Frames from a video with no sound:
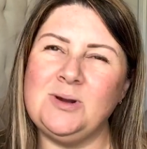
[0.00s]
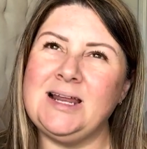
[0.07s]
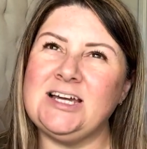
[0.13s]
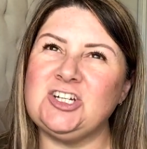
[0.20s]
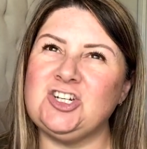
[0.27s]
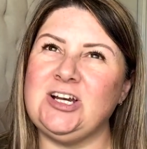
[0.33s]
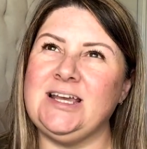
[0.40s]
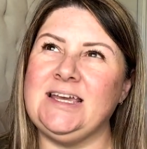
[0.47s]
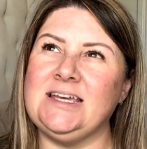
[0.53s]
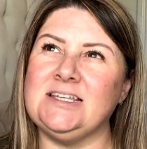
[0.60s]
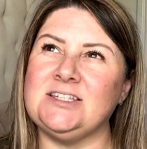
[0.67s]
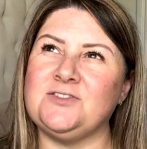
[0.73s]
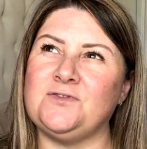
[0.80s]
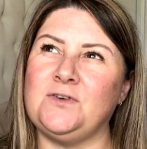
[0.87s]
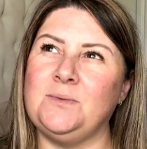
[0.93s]
Well, actually
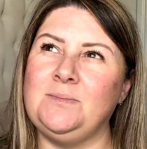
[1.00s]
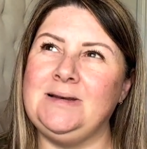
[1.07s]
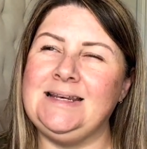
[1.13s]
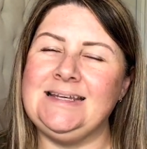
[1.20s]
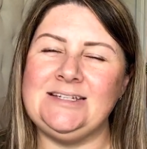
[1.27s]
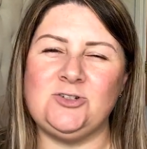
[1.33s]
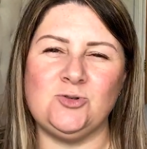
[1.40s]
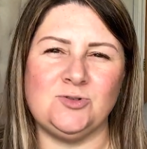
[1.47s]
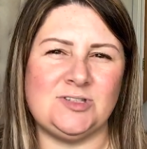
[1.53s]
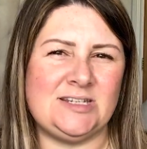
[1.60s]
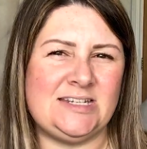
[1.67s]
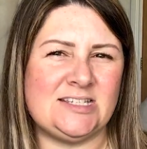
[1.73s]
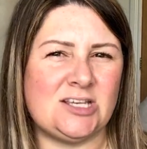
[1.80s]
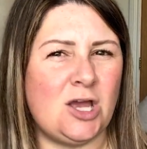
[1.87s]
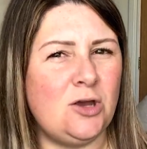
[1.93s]
it's from Lidl's
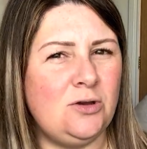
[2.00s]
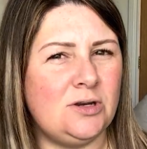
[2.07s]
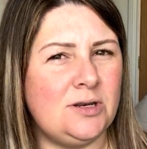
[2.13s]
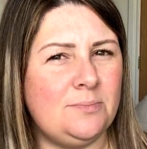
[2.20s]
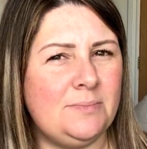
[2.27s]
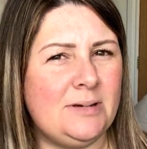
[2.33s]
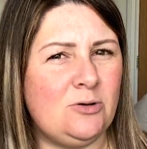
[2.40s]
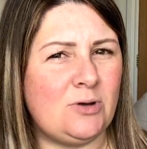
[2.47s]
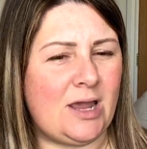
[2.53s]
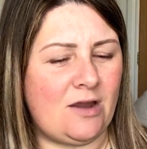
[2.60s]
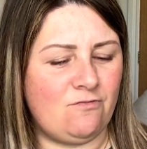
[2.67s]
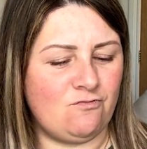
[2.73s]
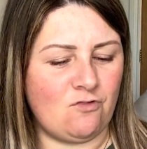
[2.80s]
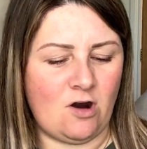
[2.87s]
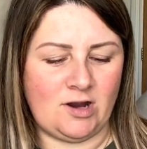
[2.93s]
and it's coconut milk
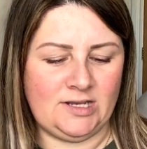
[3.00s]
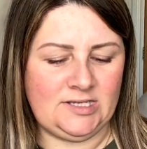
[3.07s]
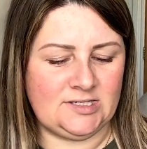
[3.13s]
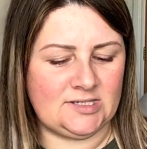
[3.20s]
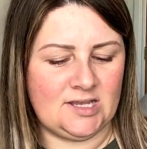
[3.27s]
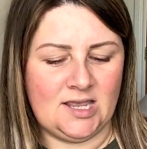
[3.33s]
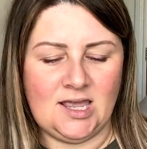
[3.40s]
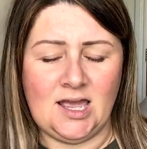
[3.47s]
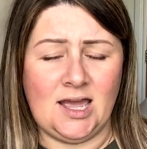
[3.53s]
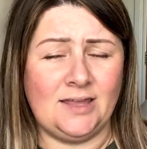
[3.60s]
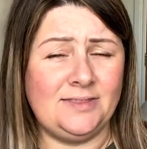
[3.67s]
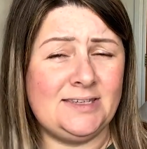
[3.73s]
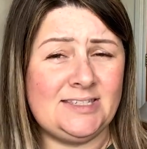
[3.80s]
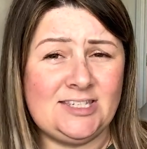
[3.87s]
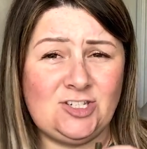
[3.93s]
and rice,
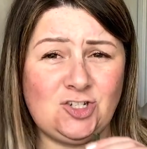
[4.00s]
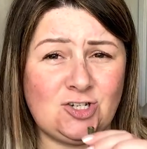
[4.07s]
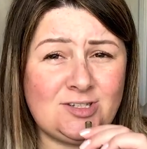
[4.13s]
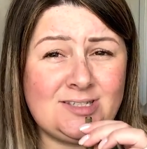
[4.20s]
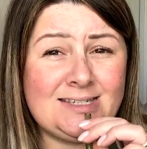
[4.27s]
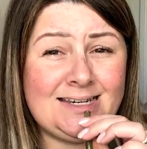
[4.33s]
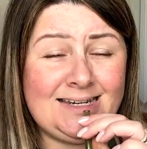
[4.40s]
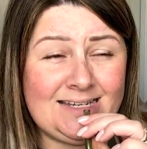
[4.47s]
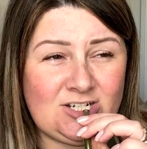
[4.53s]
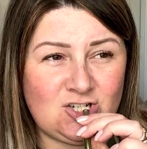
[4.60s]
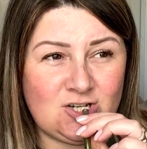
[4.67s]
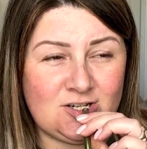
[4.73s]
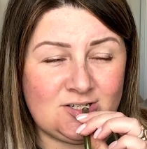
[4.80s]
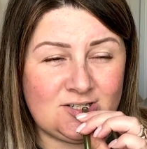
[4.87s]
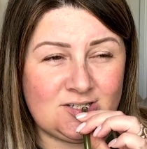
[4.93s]
and this is just
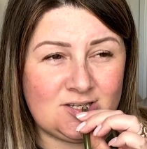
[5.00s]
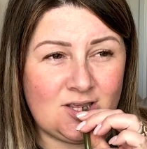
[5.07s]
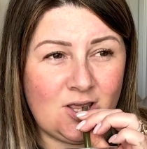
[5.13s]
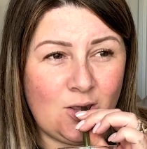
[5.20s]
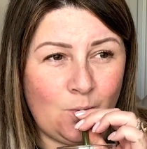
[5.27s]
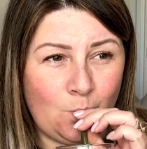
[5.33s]
delicious.